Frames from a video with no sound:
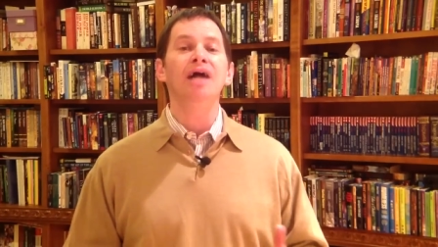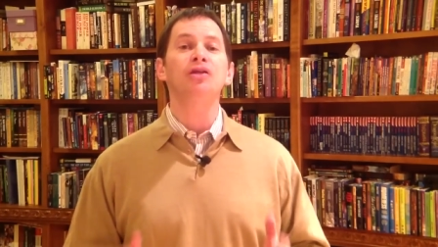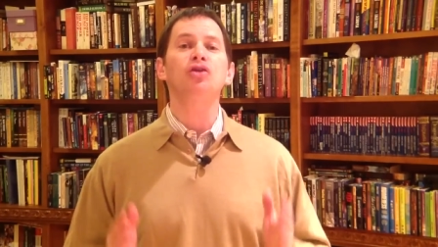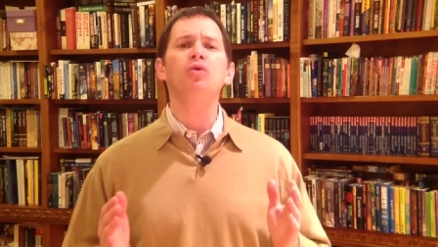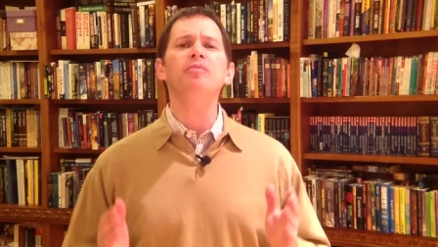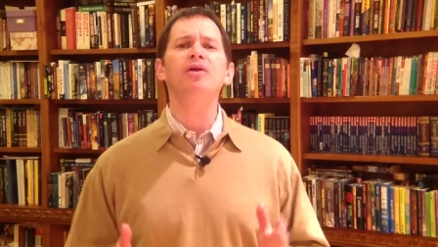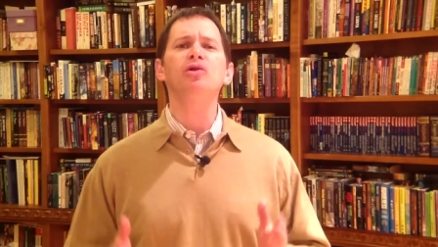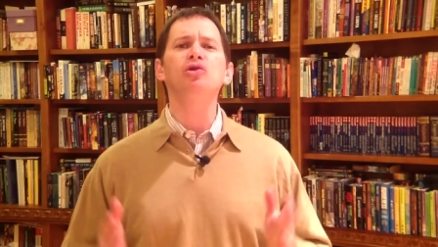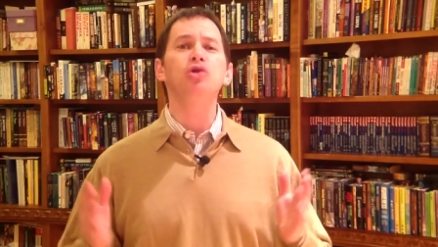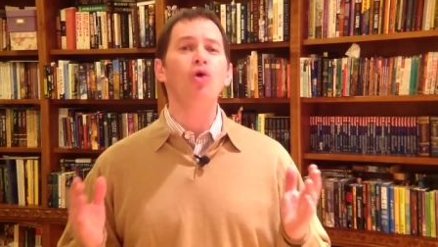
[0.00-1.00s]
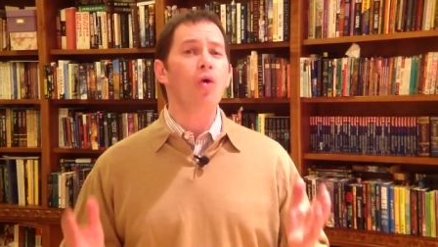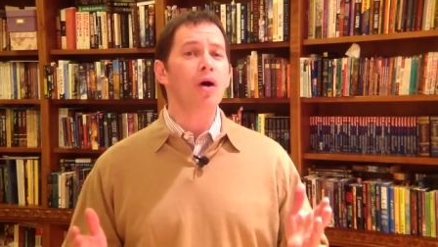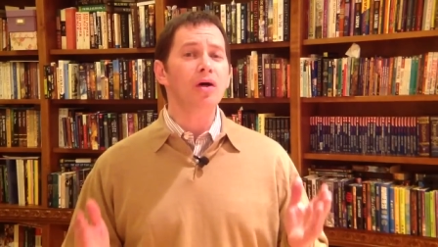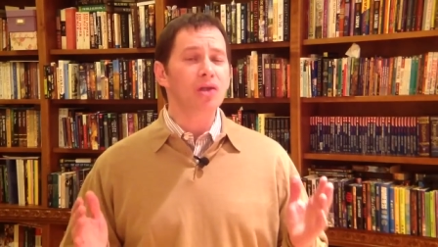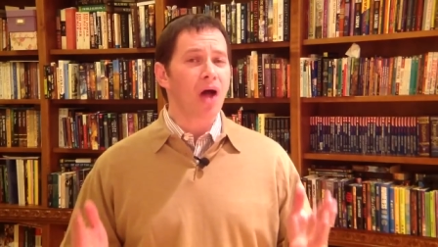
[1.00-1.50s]
that there would have been a
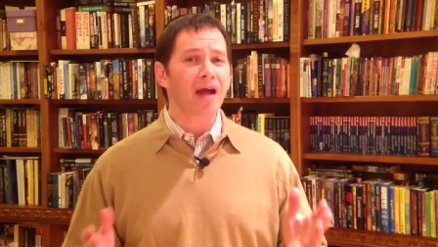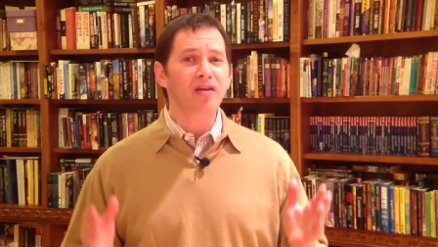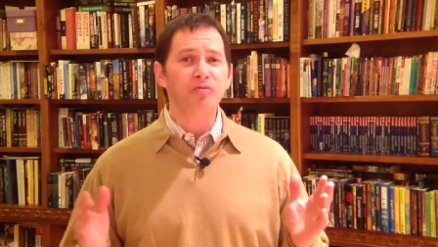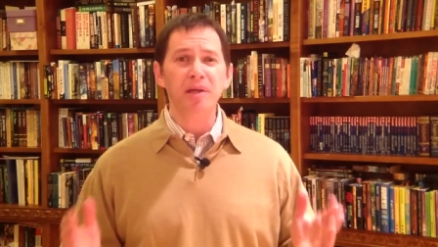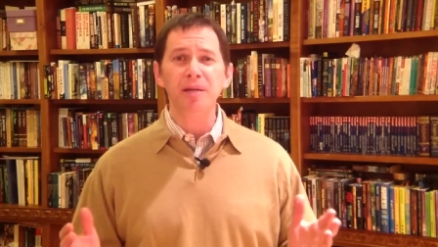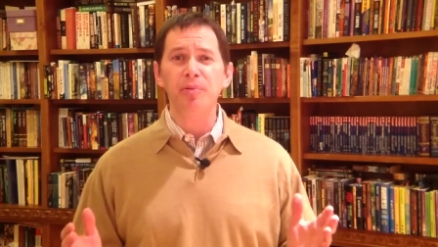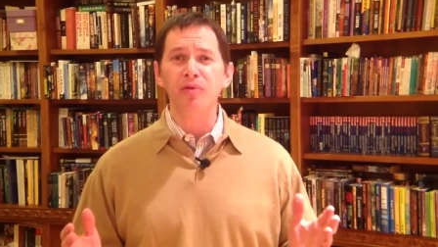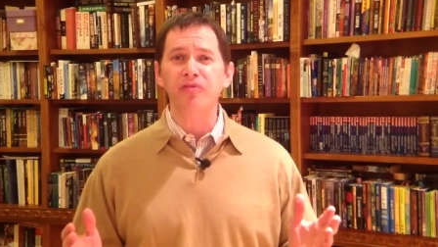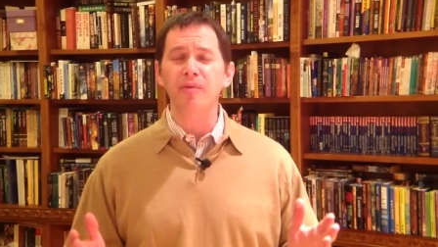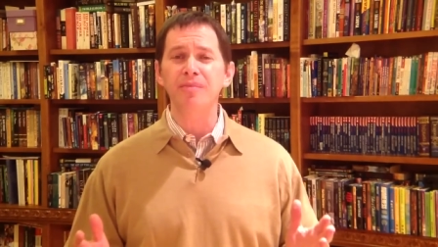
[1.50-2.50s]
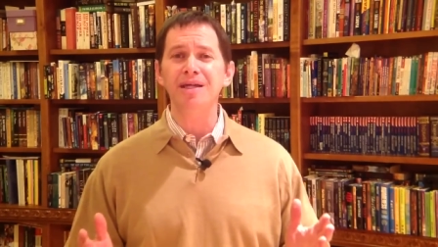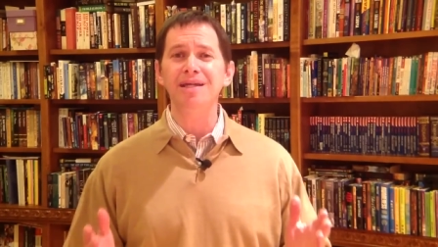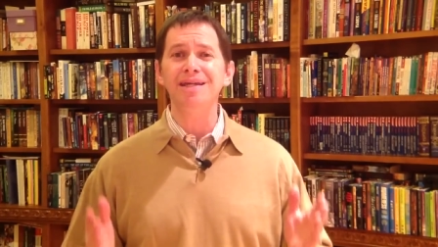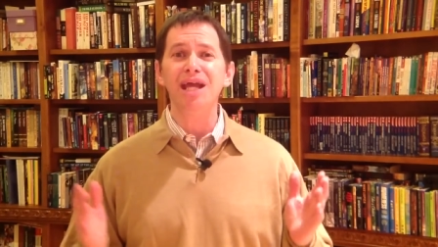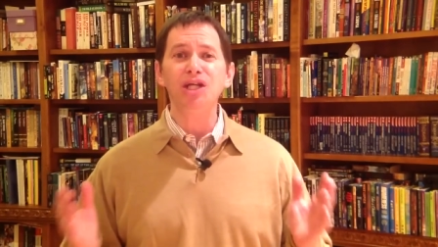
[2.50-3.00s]
long line of people from the
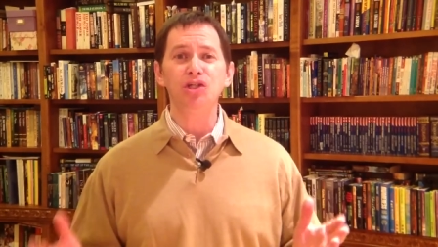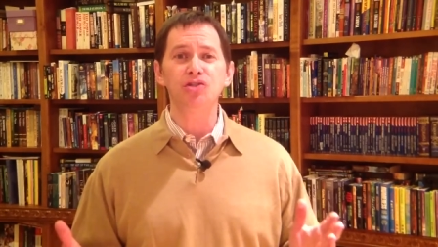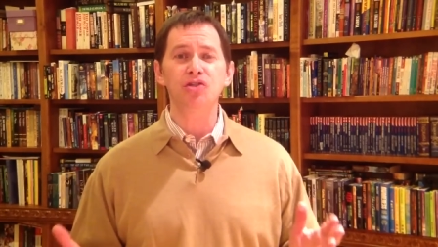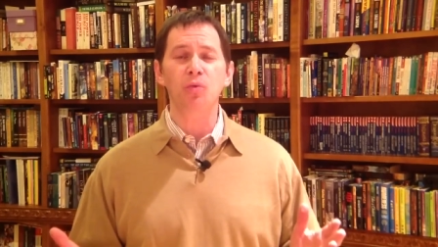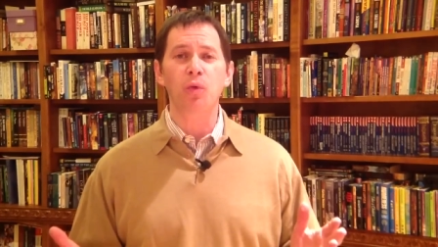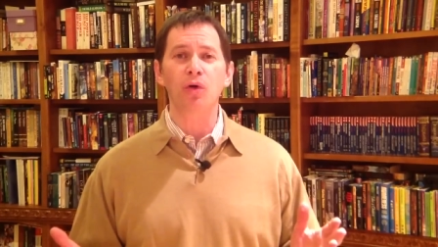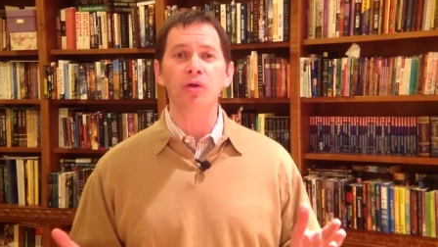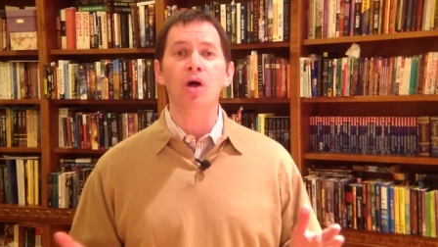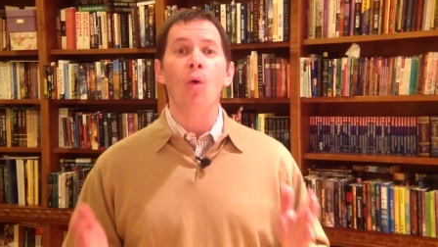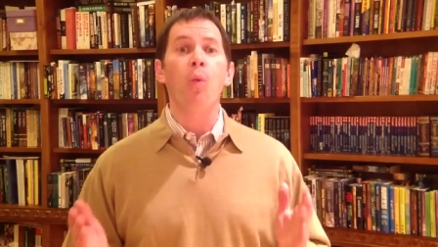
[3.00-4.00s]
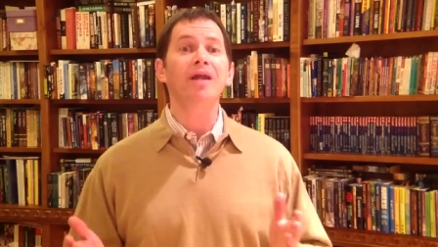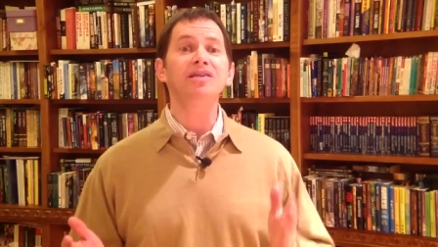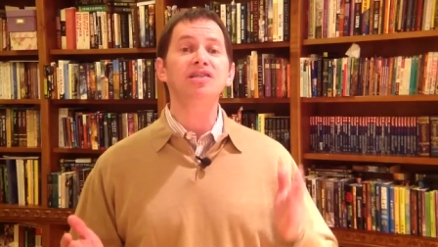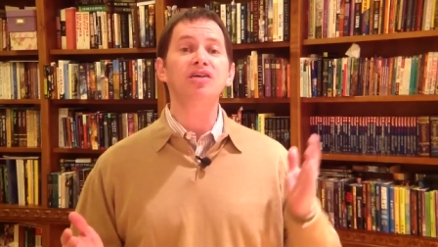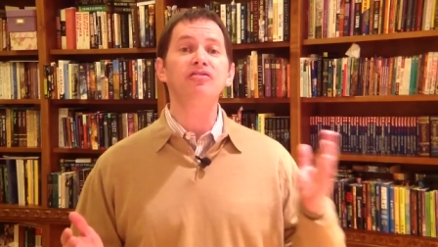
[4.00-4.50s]
nations of the world
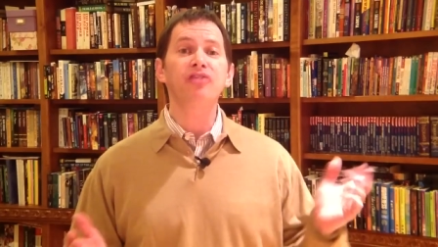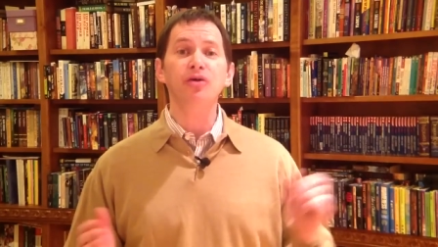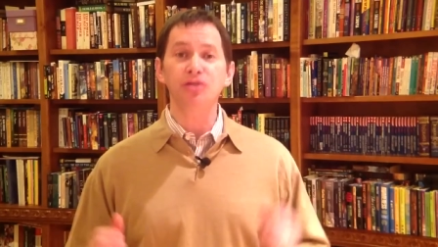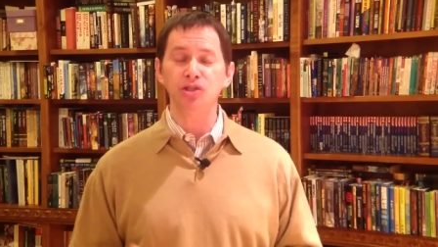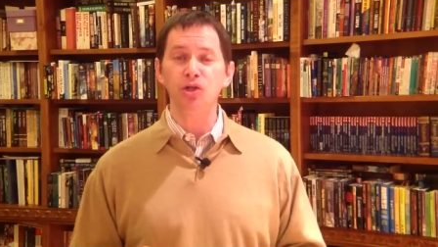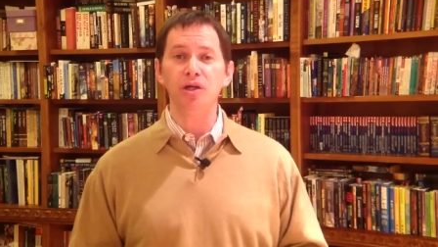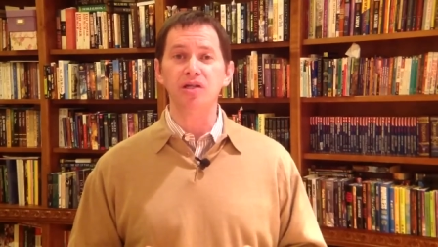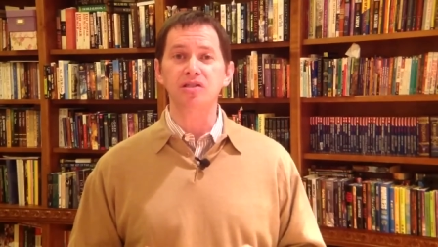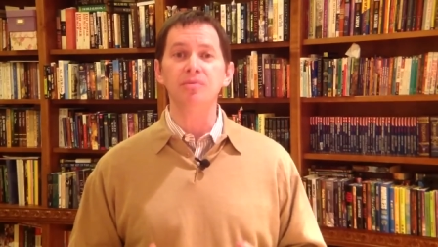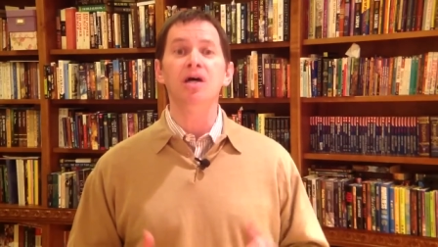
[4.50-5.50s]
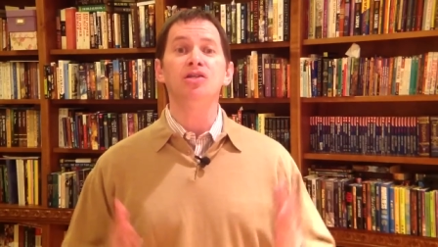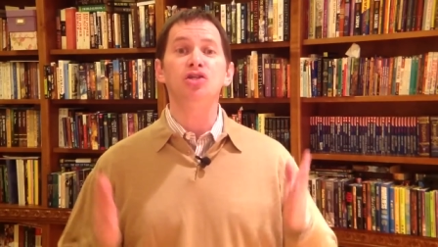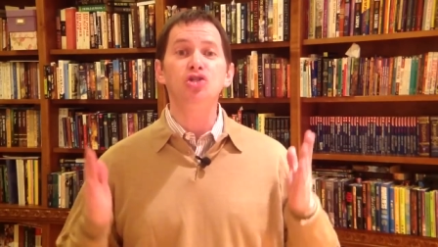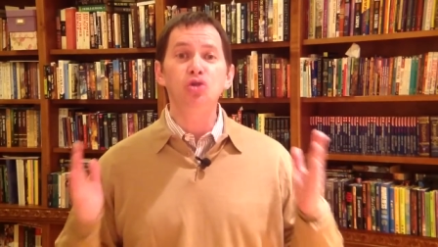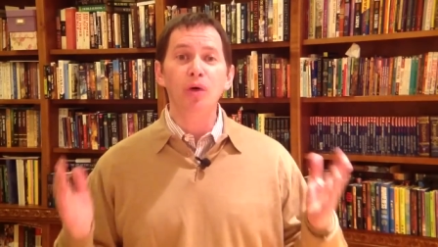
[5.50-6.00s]
wanting to convert to Judaism
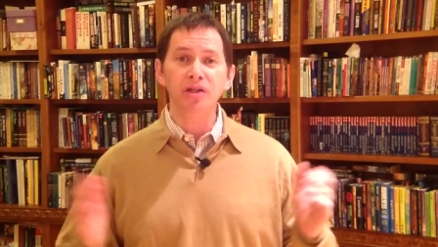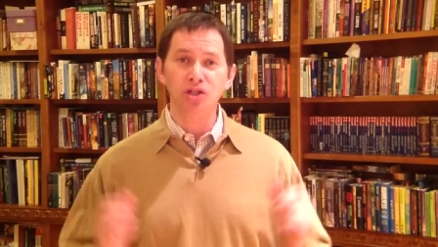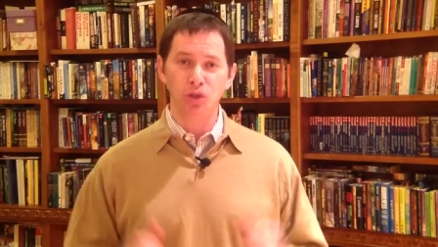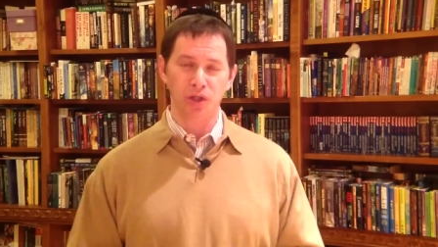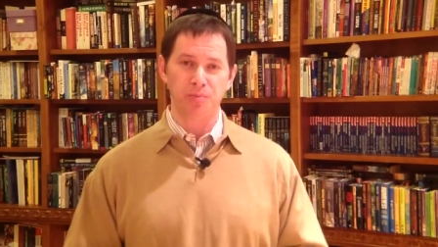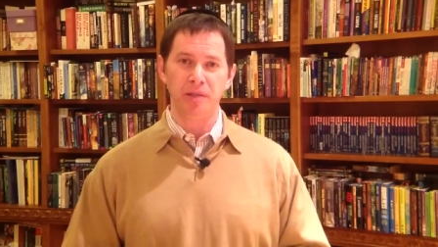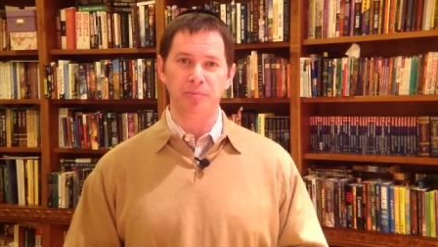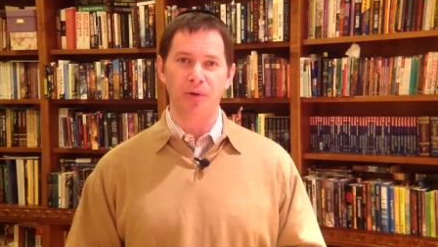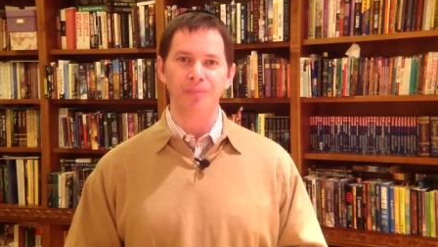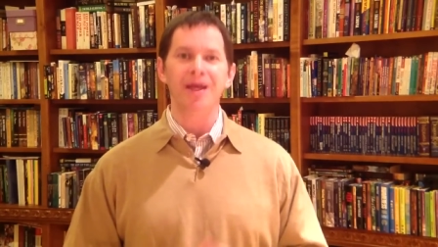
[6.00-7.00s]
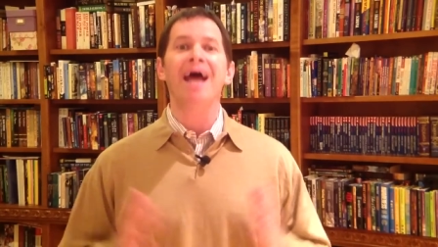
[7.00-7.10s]
to join the Jewish people.